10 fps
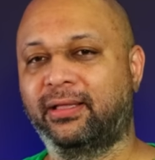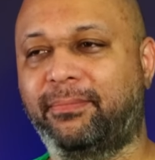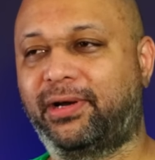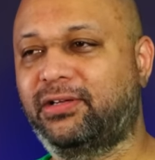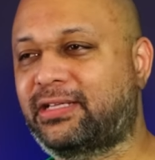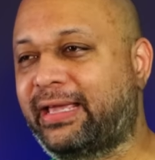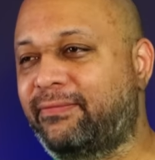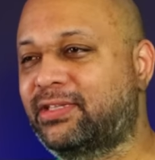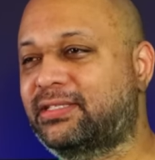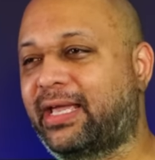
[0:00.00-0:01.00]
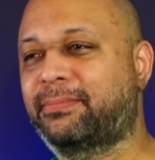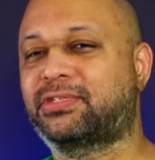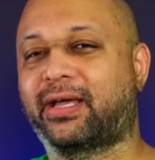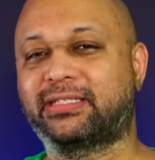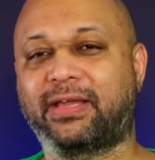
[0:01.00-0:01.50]
But it looks like even
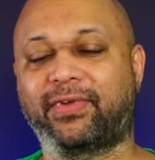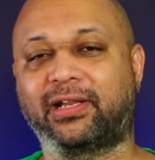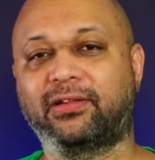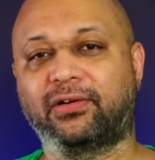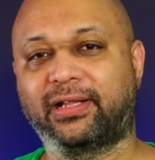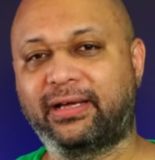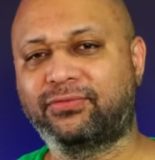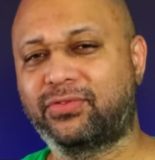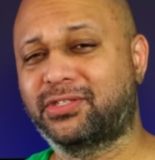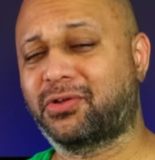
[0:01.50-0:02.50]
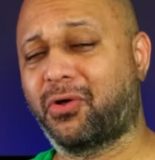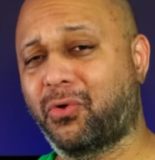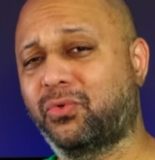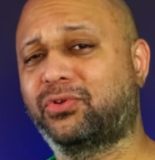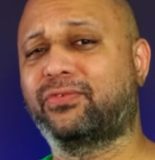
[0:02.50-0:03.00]
Samsung's giving a little love to this
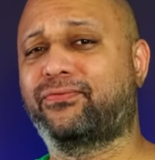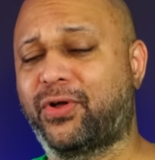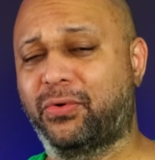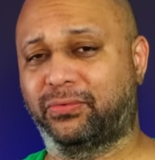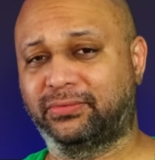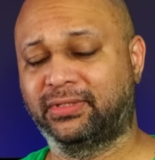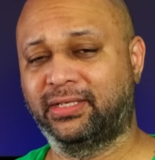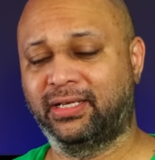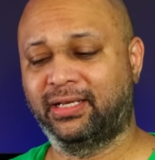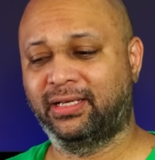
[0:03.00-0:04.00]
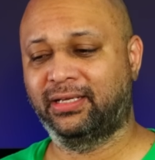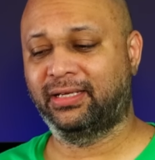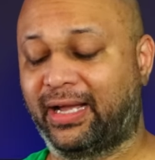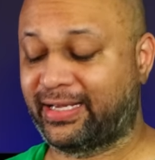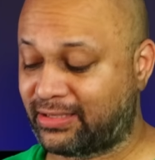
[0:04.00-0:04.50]
older phone.
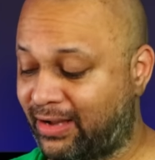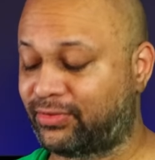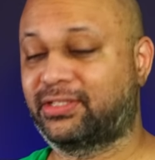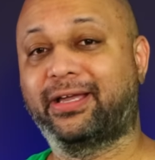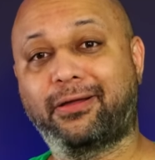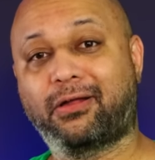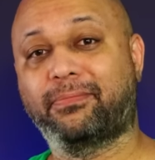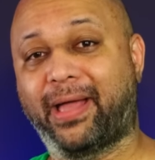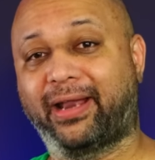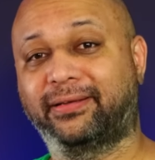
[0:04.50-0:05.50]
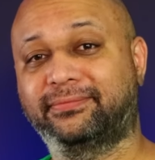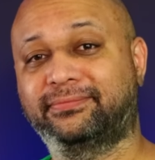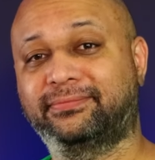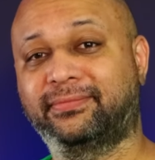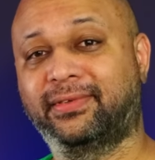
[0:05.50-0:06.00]
I guess I'll have to tell you all about it
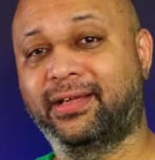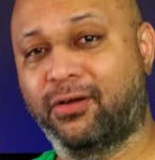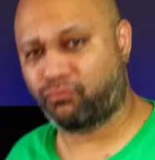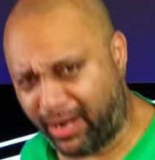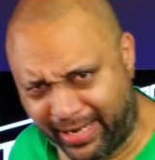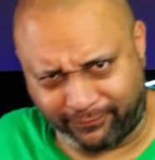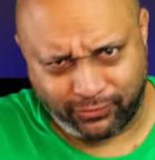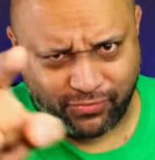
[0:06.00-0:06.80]
right after